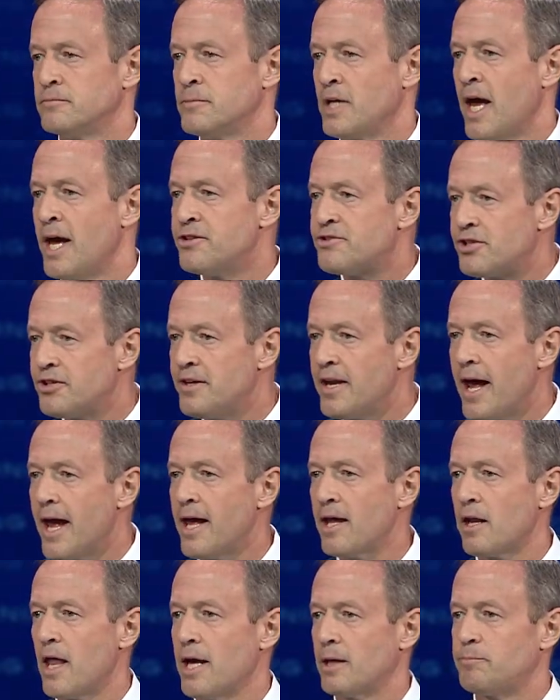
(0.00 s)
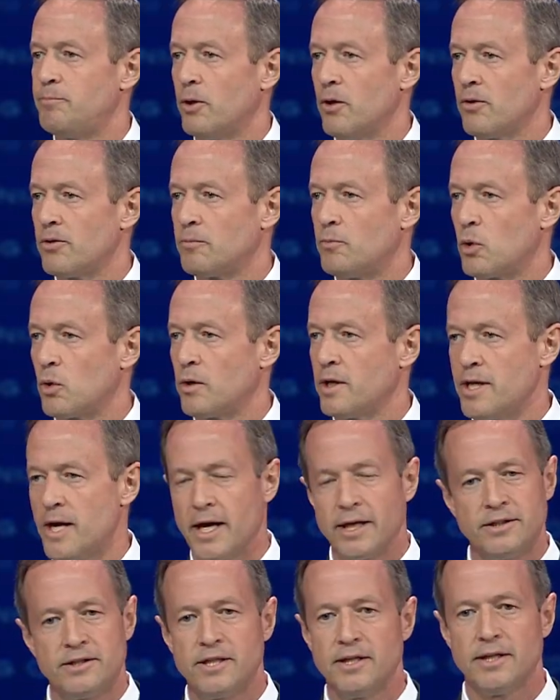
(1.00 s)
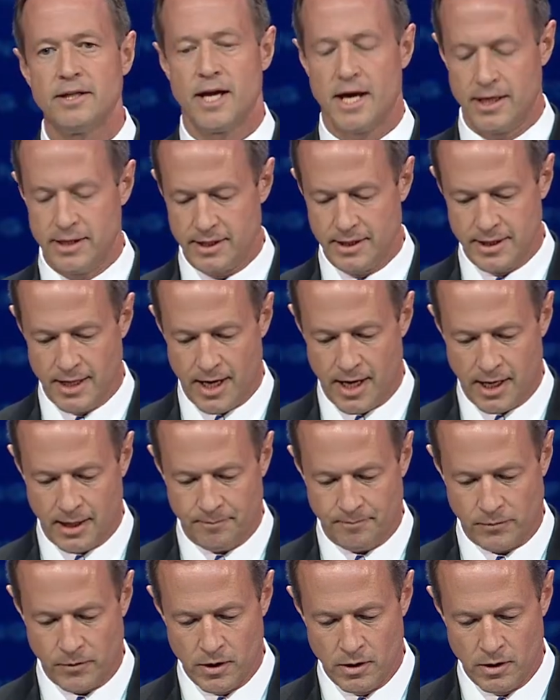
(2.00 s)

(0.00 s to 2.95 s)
And today, like Baltimore in 1999,